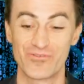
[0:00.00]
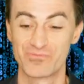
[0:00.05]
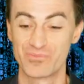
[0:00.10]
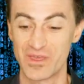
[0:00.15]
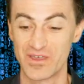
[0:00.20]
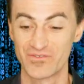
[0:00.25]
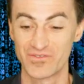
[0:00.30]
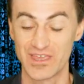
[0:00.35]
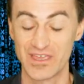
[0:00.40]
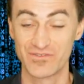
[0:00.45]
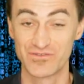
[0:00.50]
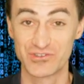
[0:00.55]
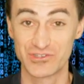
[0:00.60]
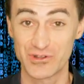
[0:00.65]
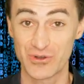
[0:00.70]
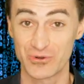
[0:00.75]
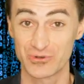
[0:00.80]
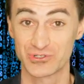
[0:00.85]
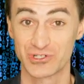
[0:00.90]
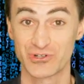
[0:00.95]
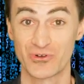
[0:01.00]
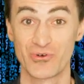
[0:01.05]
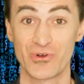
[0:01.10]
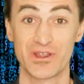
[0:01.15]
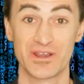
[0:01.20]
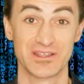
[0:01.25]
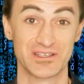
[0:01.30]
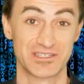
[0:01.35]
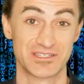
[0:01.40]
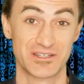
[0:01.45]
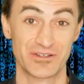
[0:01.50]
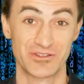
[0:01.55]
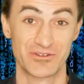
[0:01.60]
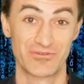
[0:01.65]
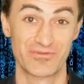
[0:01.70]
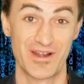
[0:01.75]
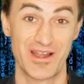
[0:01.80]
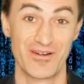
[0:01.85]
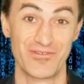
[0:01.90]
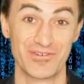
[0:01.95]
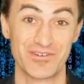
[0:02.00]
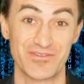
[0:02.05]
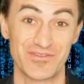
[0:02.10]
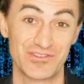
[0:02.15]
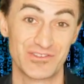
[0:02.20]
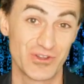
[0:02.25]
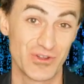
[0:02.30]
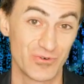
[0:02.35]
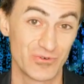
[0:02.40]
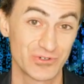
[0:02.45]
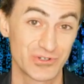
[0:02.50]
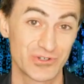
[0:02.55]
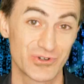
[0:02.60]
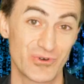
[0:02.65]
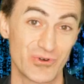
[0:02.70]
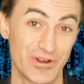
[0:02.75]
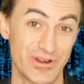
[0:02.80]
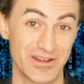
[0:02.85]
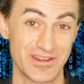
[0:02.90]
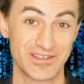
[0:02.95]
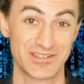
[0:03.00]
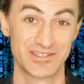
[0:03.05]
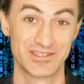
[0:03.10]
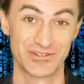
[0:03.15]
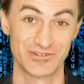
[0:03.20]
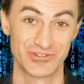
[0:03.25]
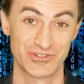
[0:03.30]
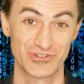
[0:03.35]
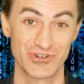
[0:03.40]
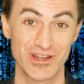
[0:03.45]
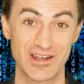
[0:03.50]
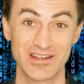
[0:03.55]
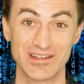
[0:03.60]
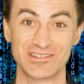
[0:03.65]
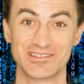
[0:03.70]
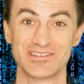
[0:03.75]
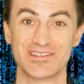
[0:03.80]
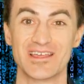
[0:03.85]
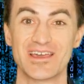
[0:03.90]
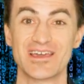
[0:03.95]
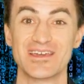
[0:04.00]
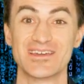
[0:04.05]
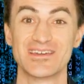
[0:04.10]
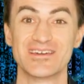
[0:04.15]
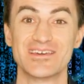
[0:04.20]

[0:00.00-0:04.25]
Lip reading: if Dogecoin is still around, if Dogecoin is still trading today,